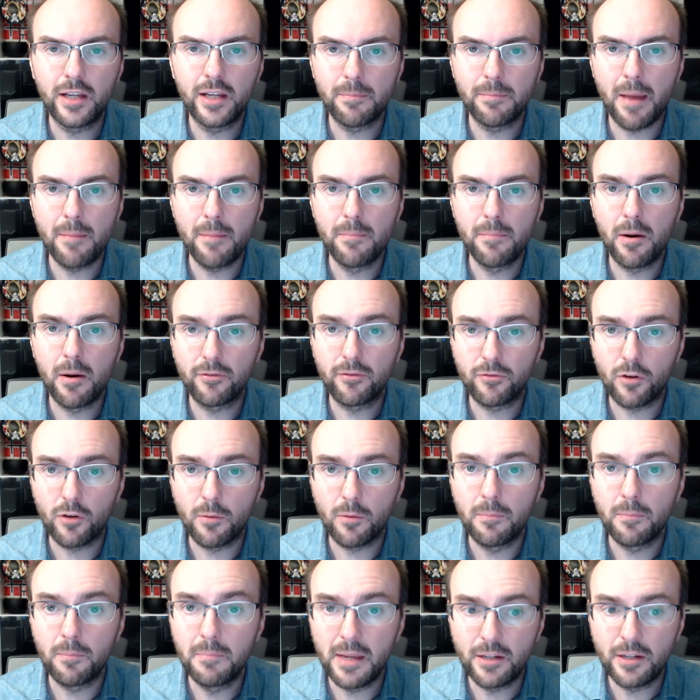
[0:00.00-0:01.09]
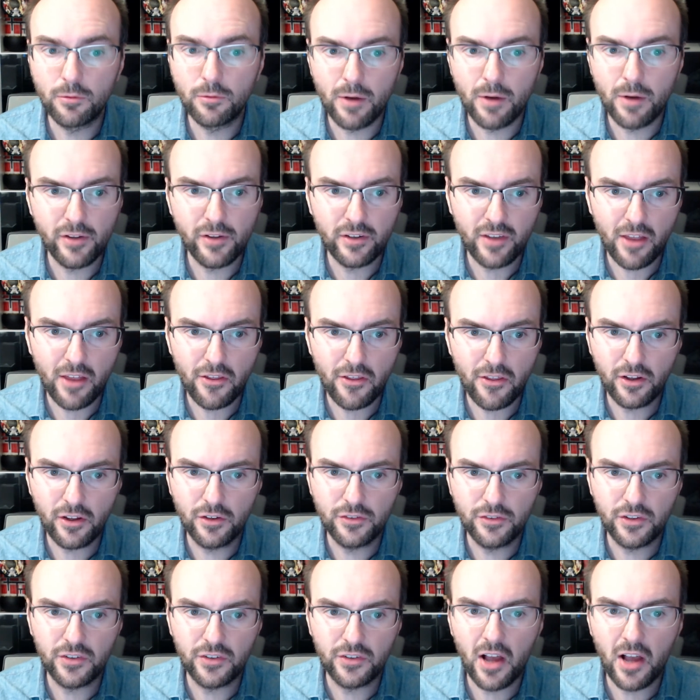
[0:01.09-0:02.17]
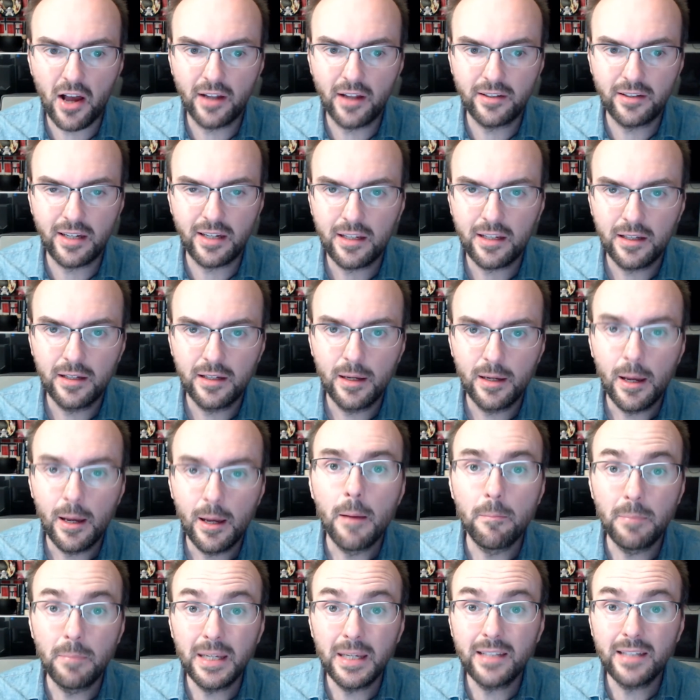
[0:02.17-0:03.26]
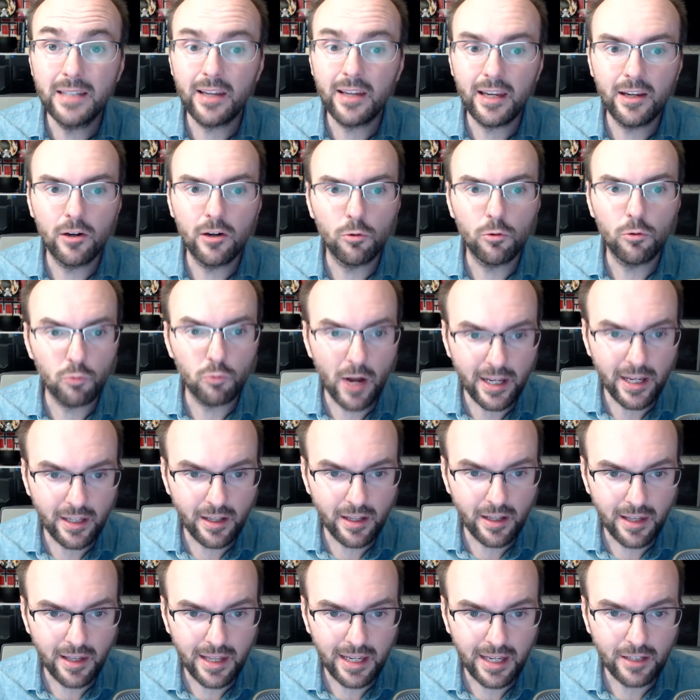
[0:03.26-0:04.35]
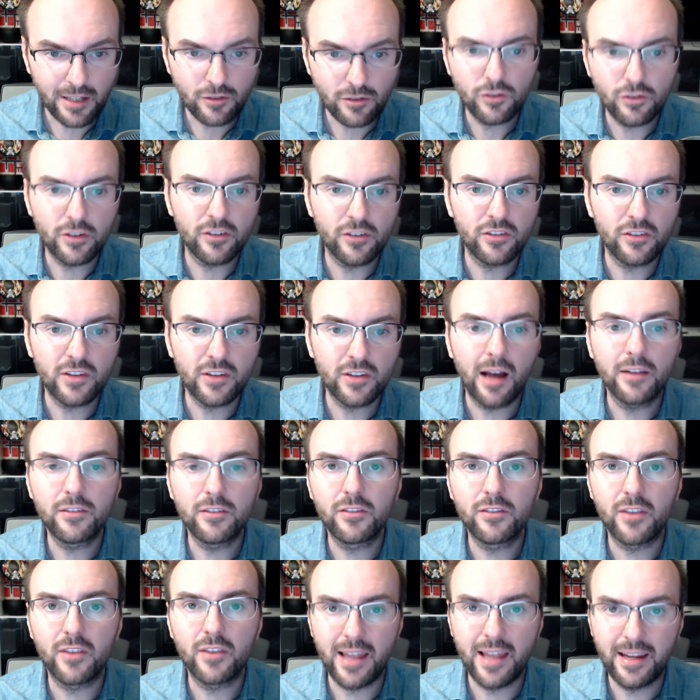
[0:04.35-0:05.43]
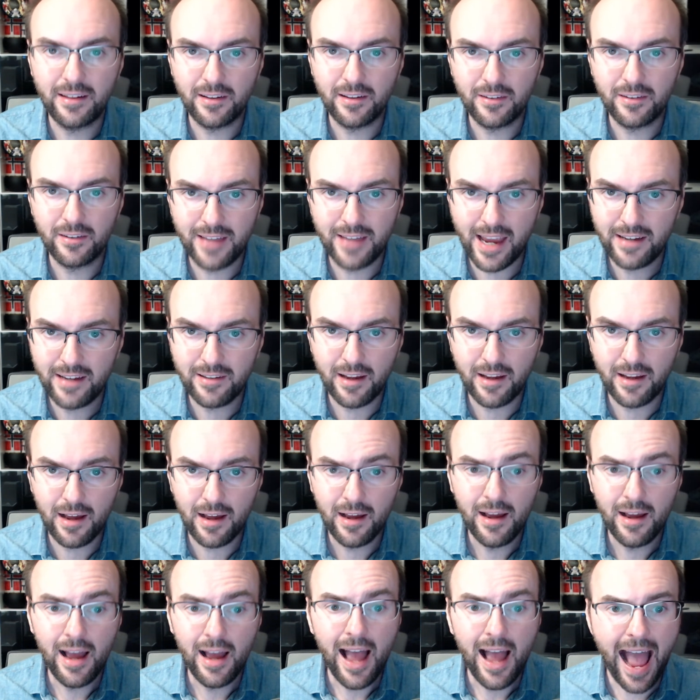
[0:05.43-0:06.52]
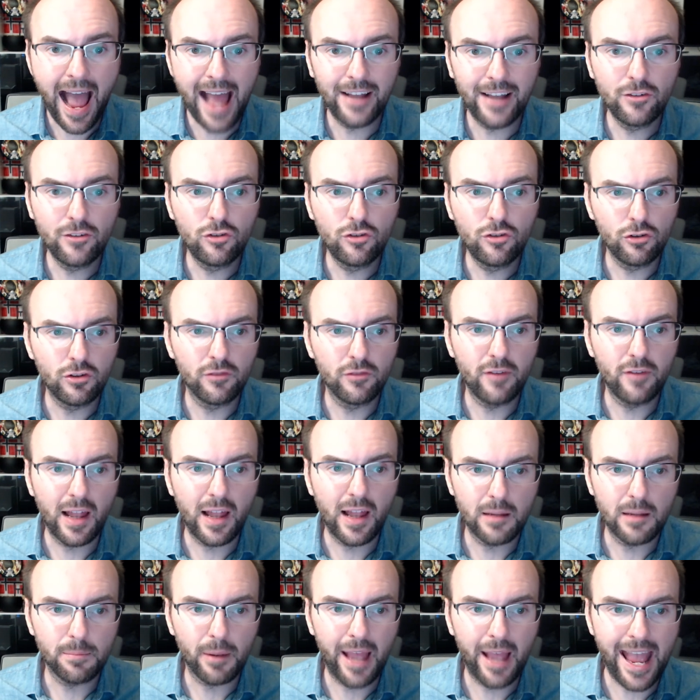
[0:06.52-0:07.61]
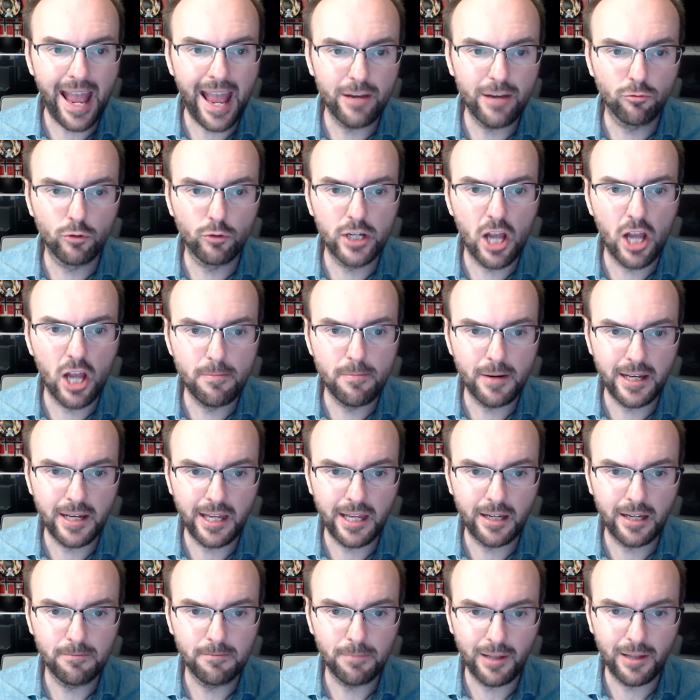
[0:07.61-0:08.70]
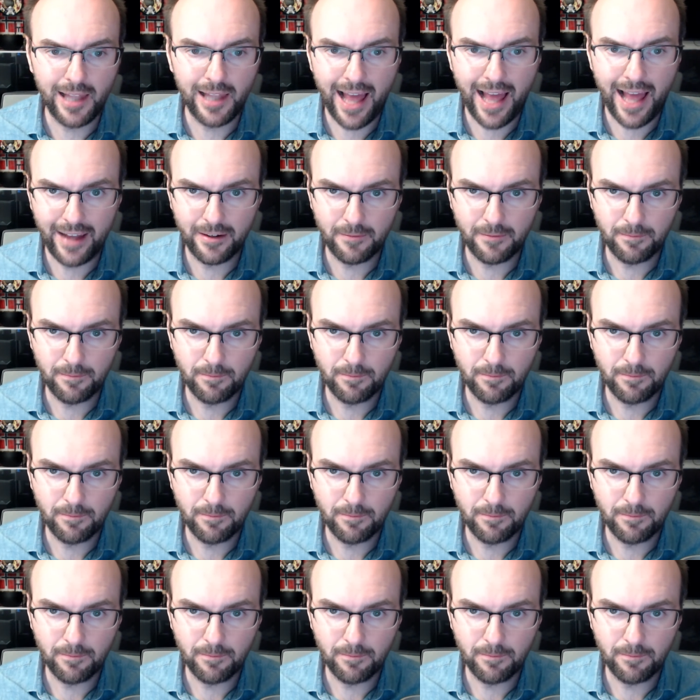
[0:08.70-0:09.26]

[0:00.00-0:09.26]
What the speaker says: a member from Mid Rivers Ethical Society, meeting regularly to discuss the latest data and to develop a reopening plan.